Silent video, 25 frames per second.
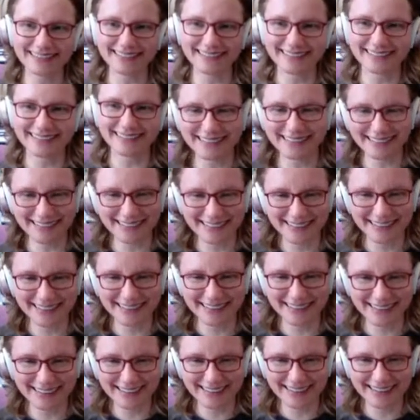
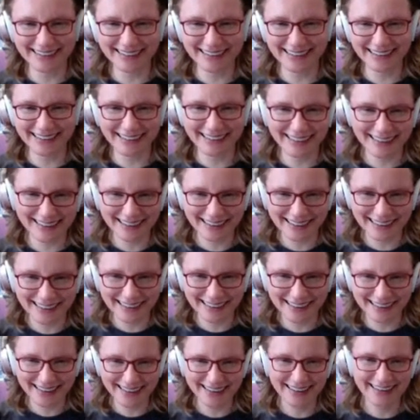
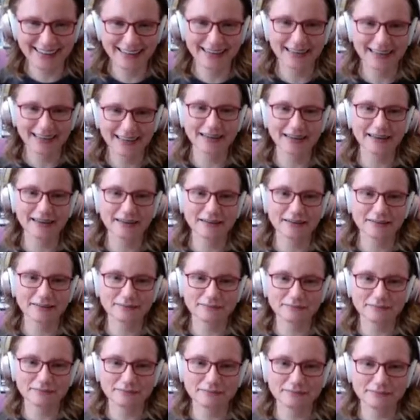Yeah, they're nuts for that
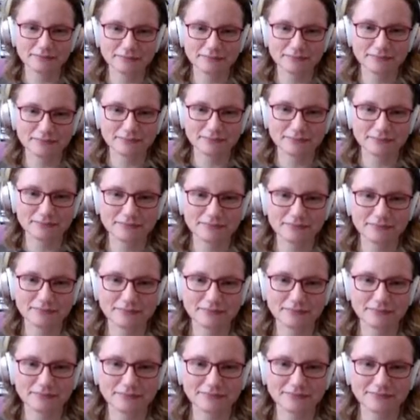bread. I've seen those ducks.
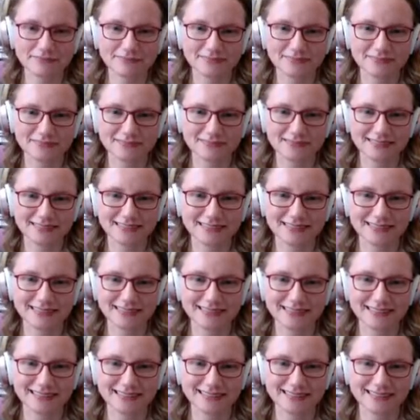
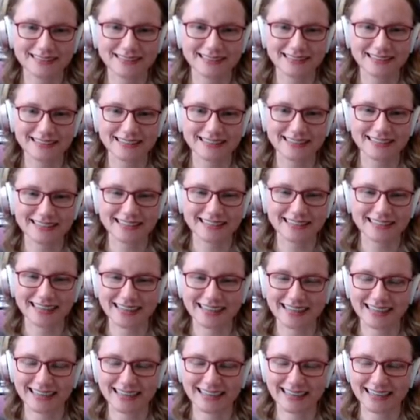All right.
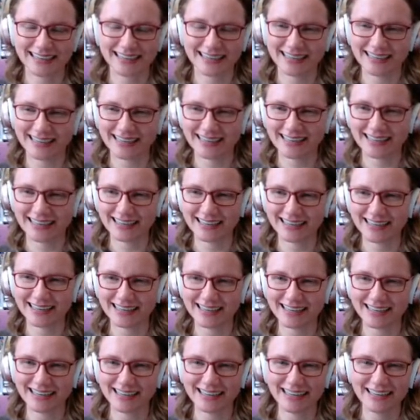
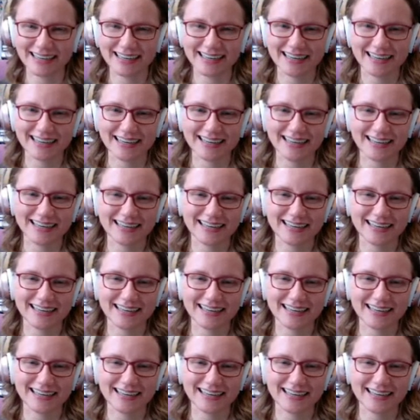Okay, this